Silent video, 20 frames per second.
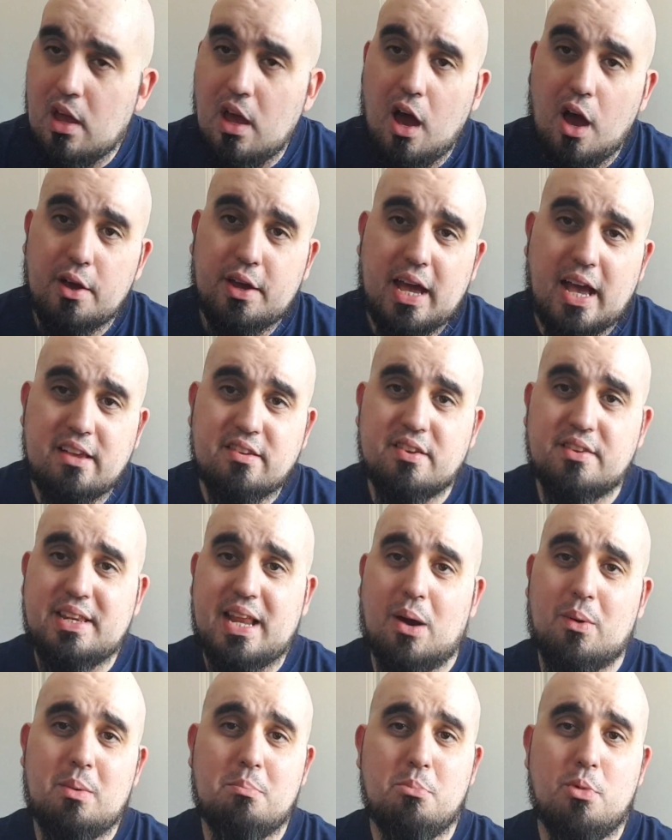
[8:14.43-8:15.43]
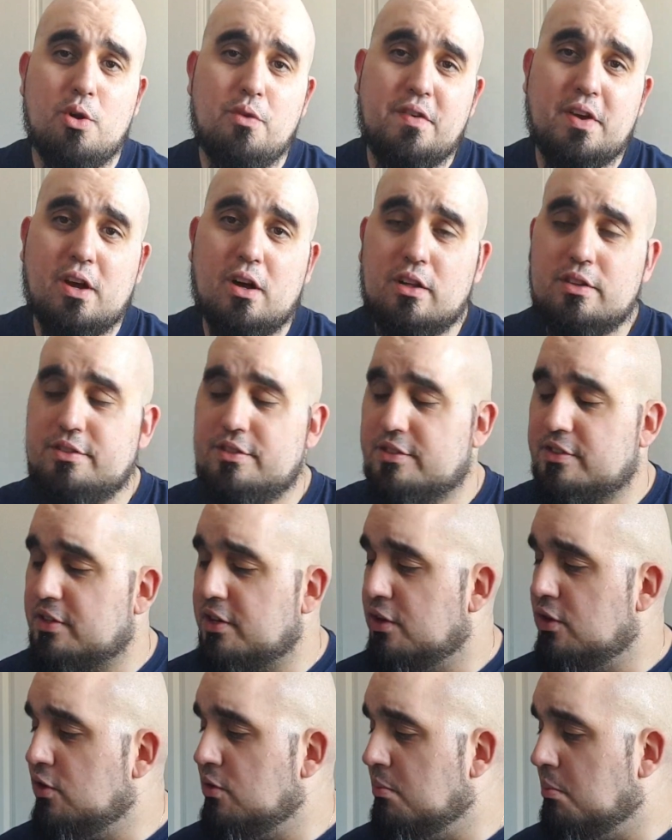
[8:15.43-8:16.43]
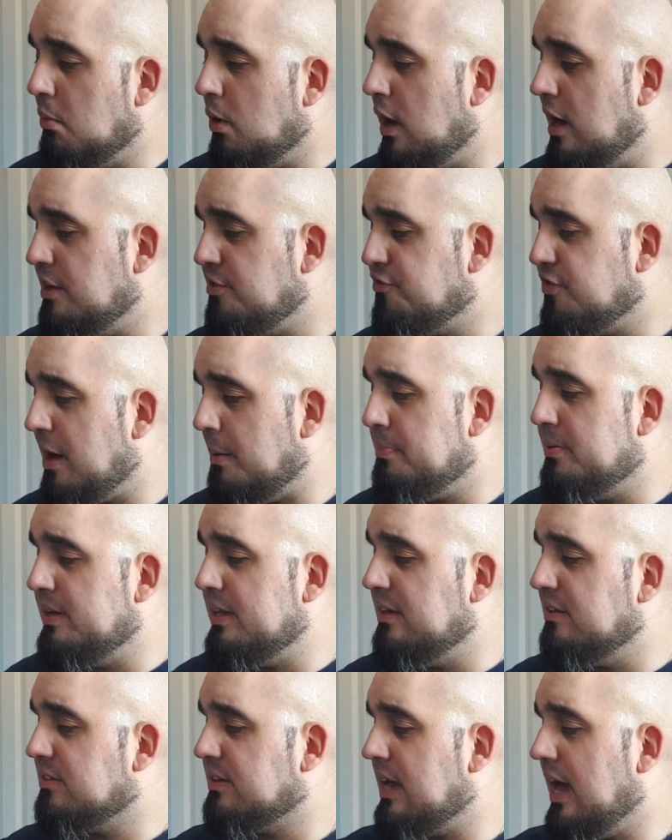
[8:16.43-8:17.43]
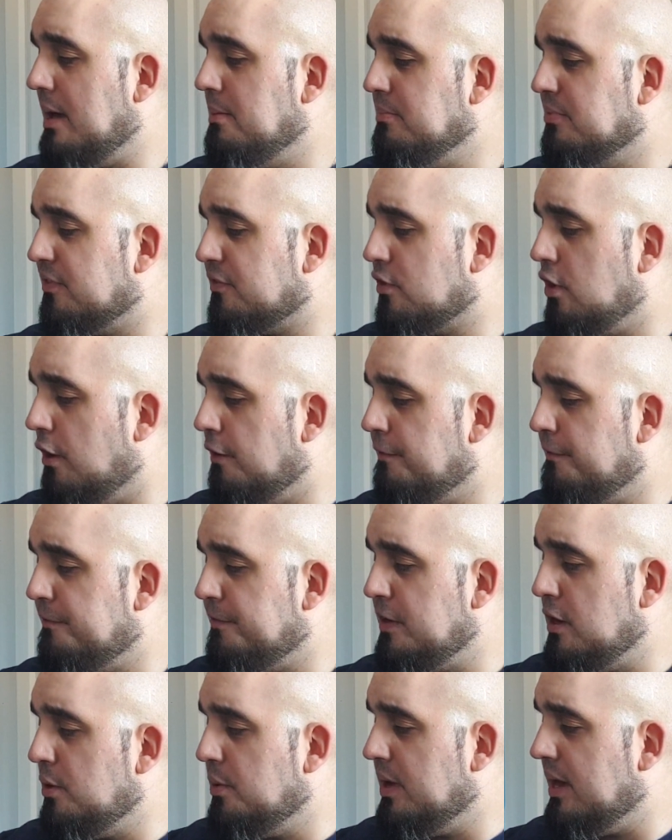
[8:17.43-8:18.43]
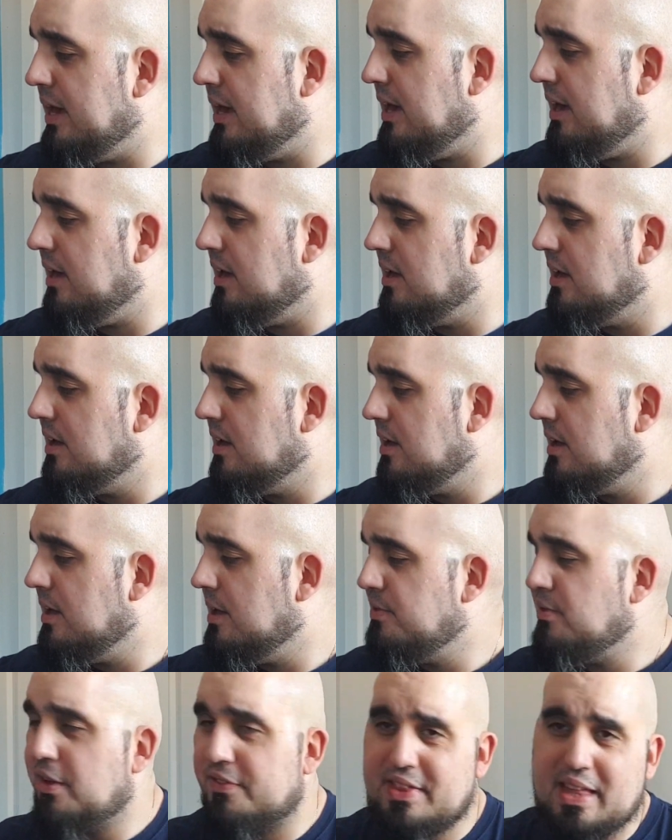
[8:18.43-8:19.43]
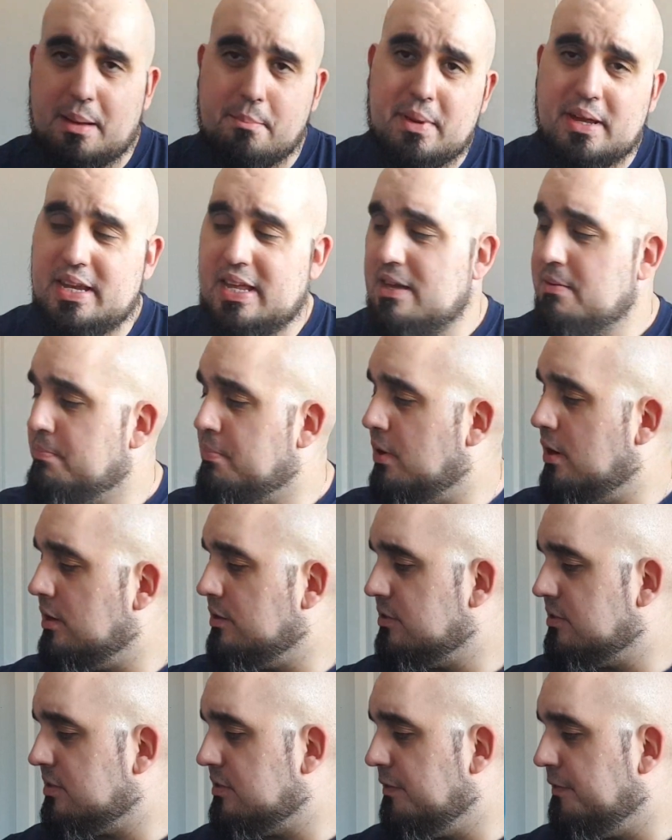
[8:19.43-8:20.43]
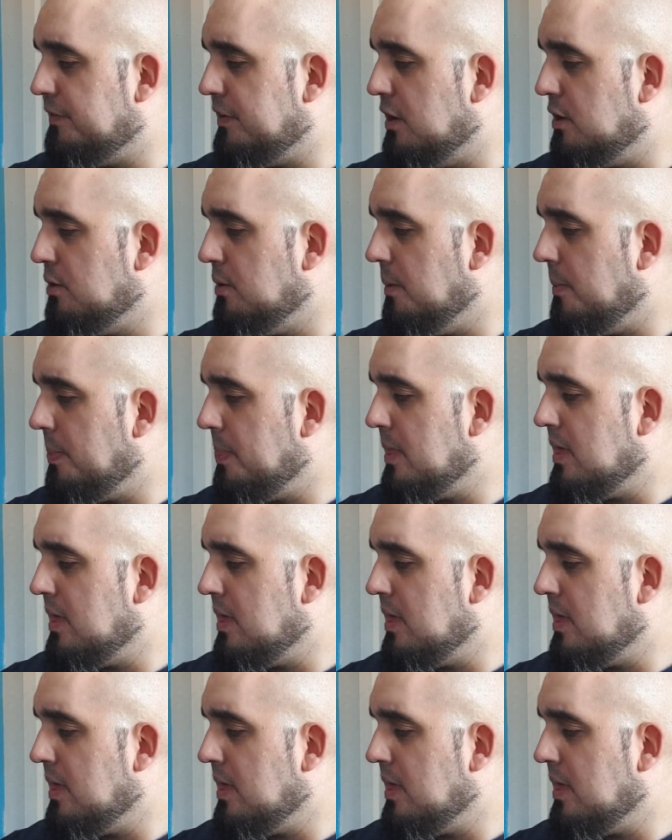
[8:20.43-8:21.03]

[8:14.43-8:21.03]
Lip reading: Okay, so now we're moving on to my Japanese games. I've got a few here, not that many, but just a few.